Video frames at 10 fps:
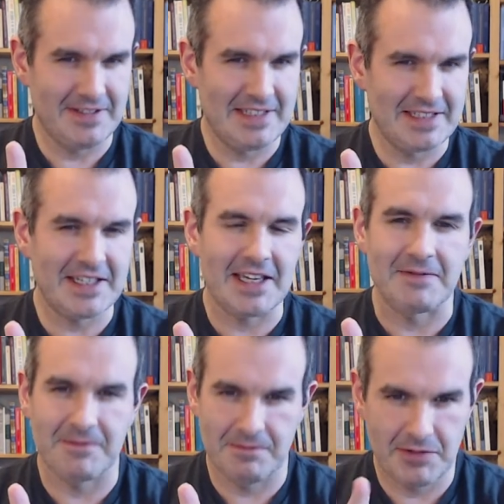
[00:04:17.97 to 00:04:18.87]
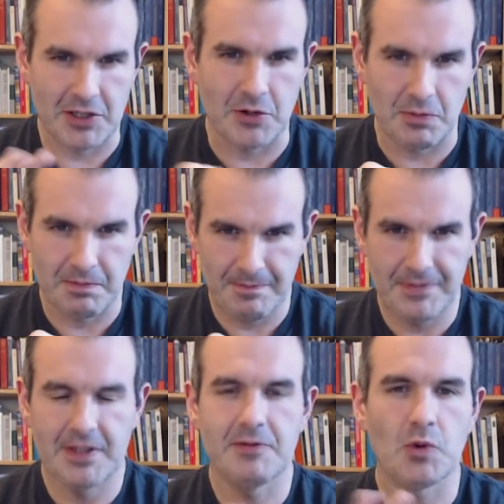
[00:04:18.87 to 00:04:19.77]
that's kind of, you know,
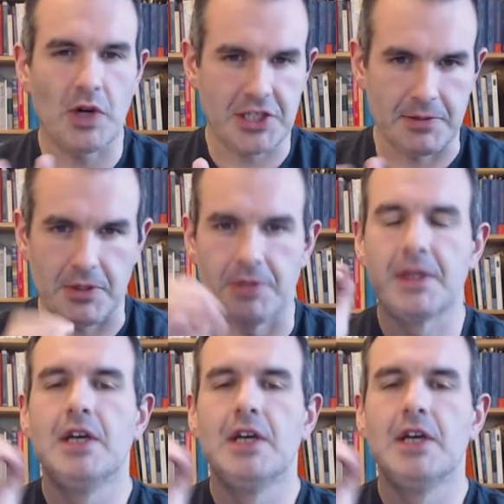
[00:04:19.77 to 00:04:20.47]
questionable,